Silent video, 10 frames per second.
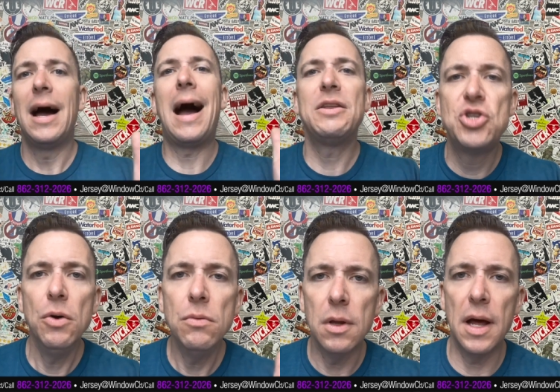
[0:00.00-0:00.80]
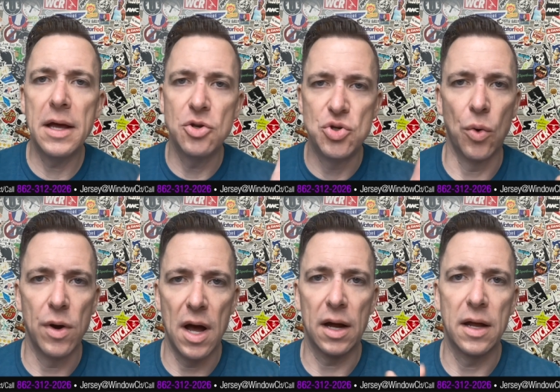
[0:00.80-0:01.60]
I don't like door
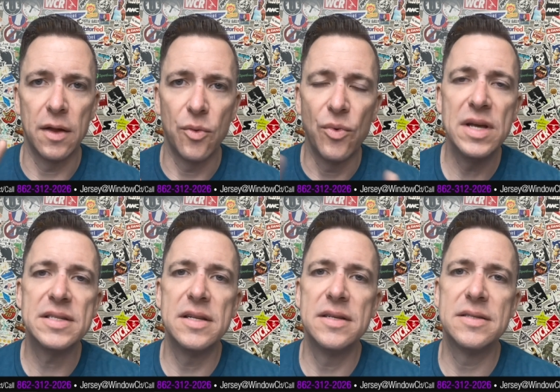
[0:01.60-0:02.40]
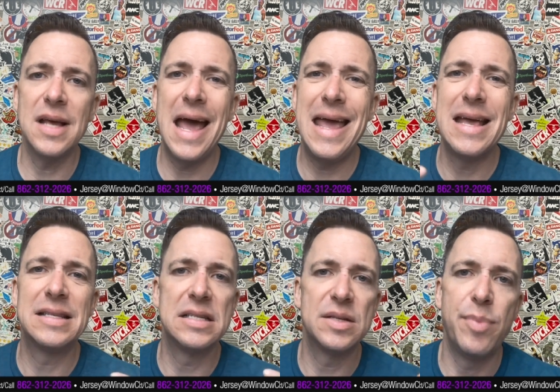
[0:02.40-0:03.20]
knocking, and the reason is A,
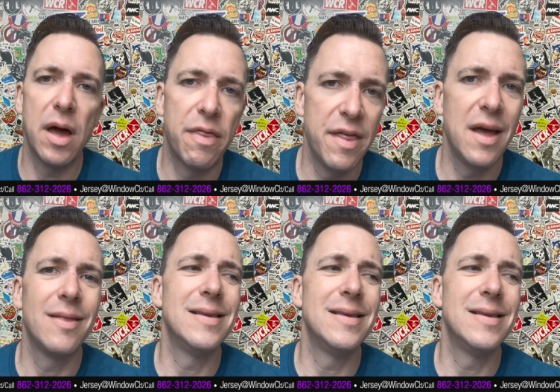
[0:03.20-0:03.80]
it's this big thing.